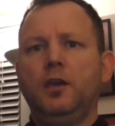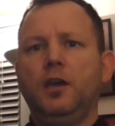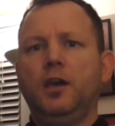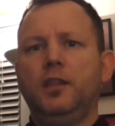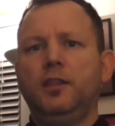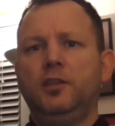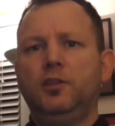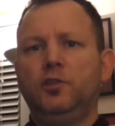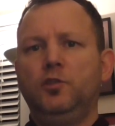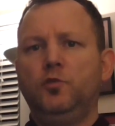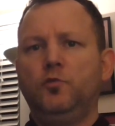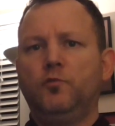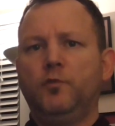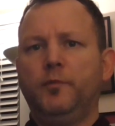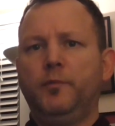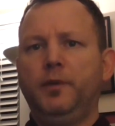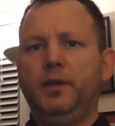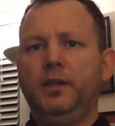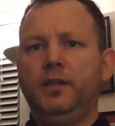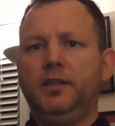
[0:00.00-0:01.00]
And then you
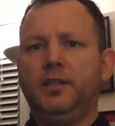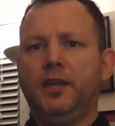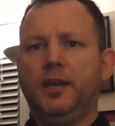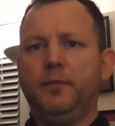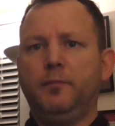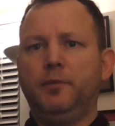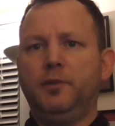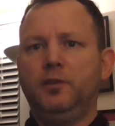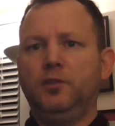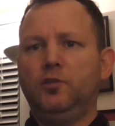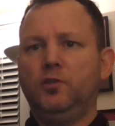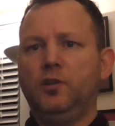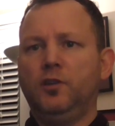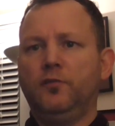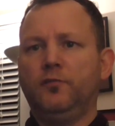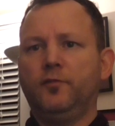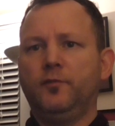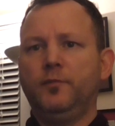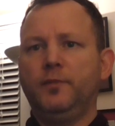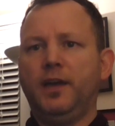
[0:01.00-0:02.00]
repeat that, but you go
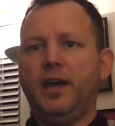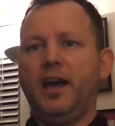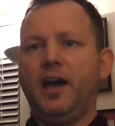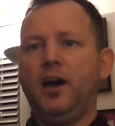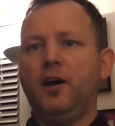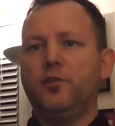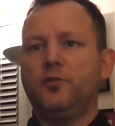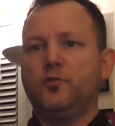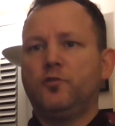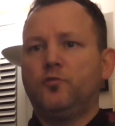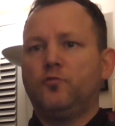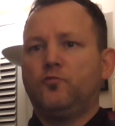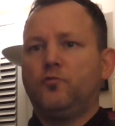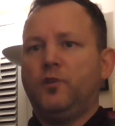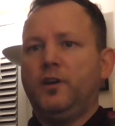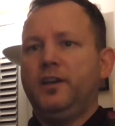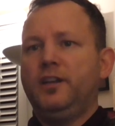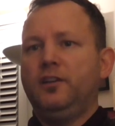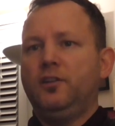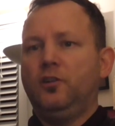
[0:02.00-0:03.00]
from the outer
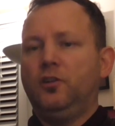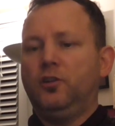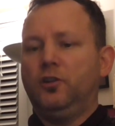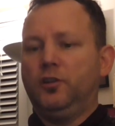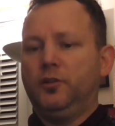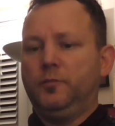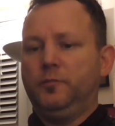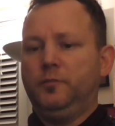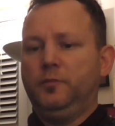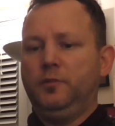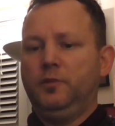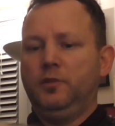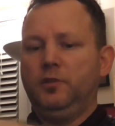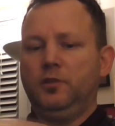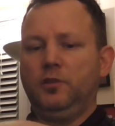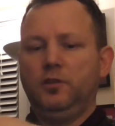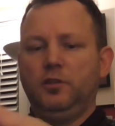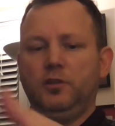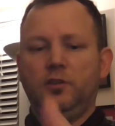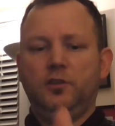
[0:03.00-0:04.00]
right arm
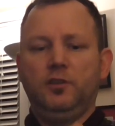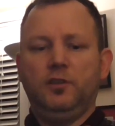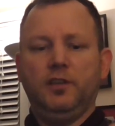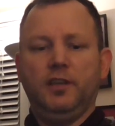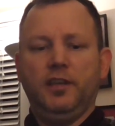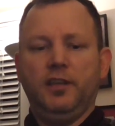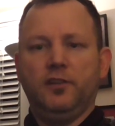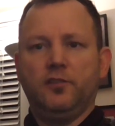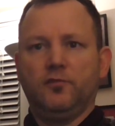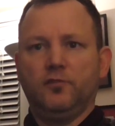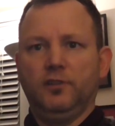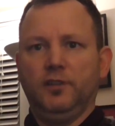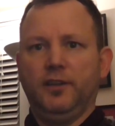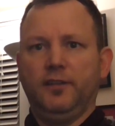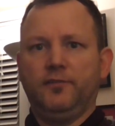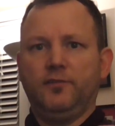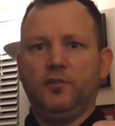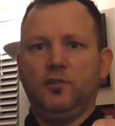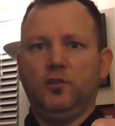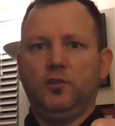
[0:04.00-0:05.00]
to the inner
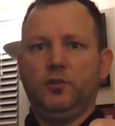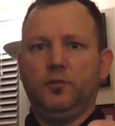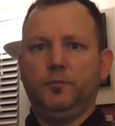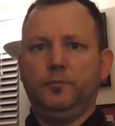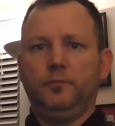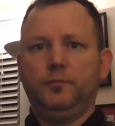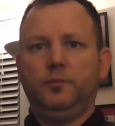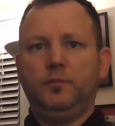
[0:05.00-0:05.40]
left arm.